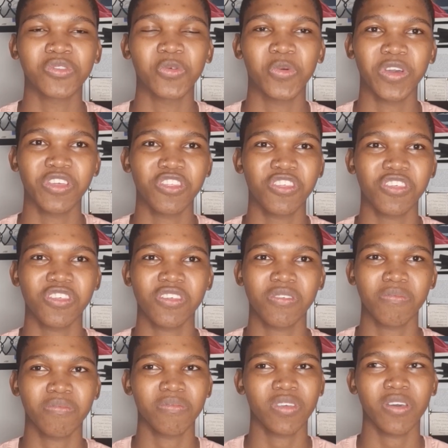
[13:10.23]
which
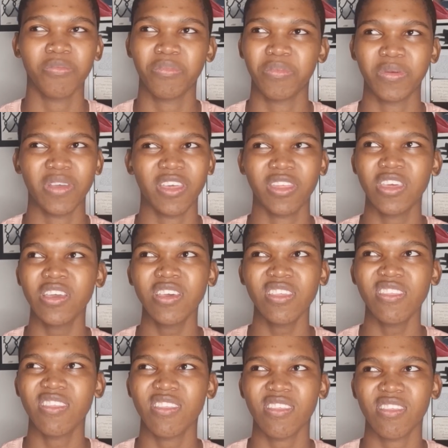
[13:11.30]
I think
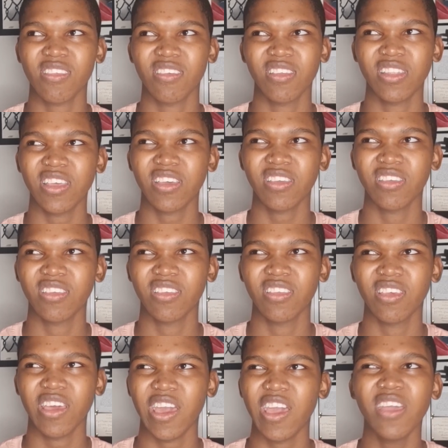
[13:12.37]
is like
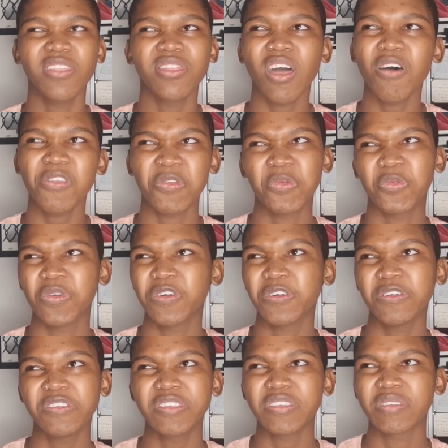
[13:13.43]
8,000
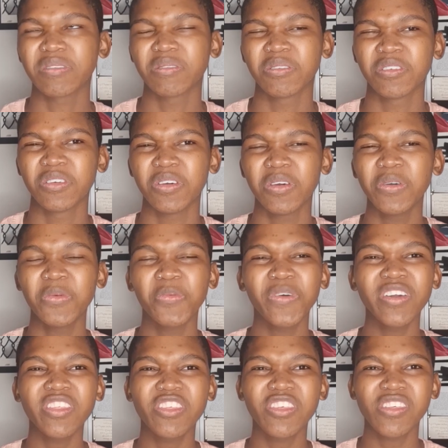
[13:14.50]
words,
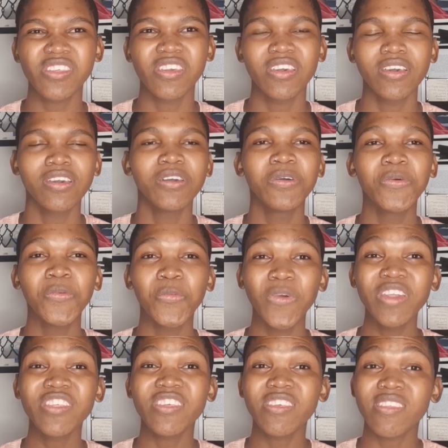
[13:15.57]
which
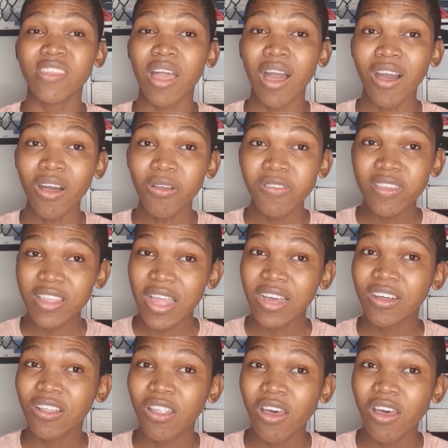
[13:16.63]
sounds like a